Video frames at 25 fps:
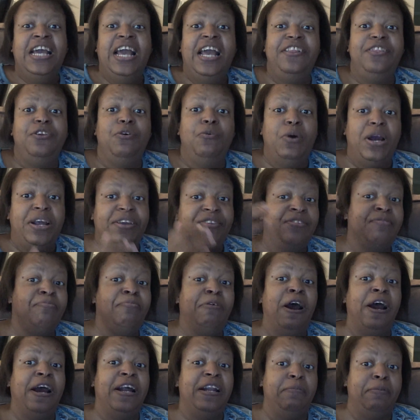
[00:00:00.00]
And the
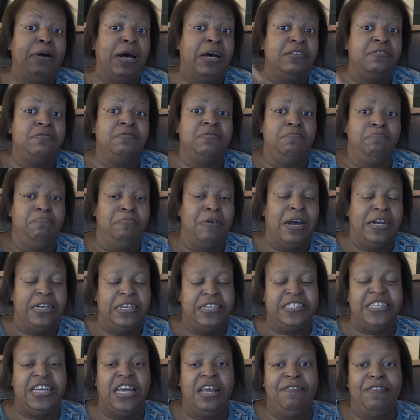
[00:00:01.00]
worst part about
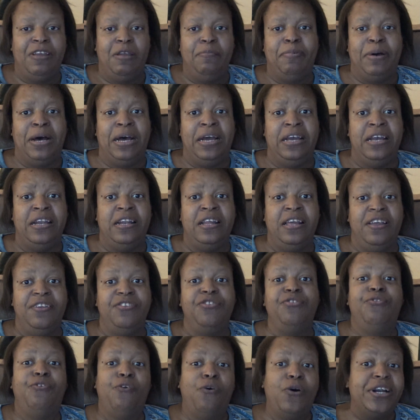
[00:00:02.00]
modern TV buying
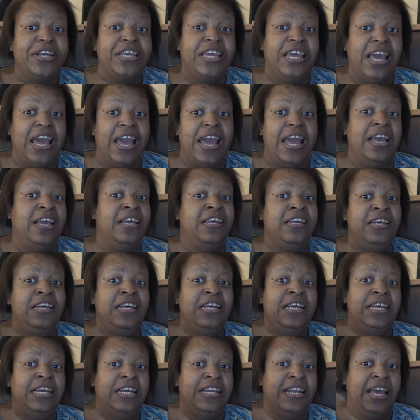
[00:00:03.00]
is 4K
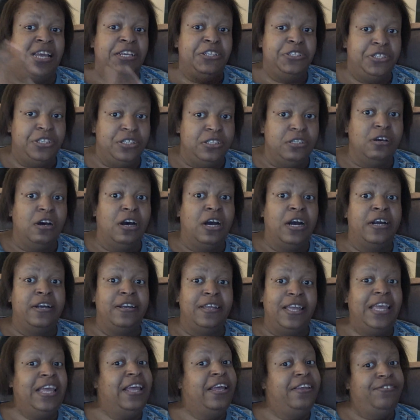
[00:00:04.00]
and
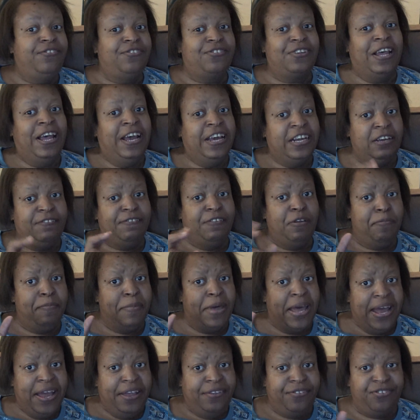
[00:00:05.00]
HDR is kind of a
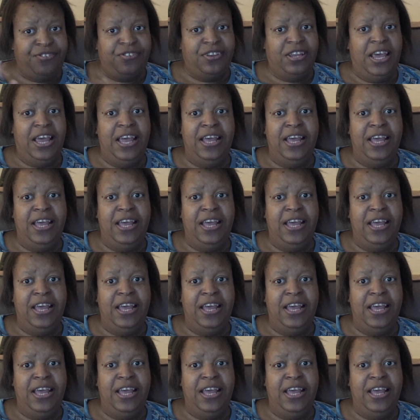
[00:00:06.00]
mess,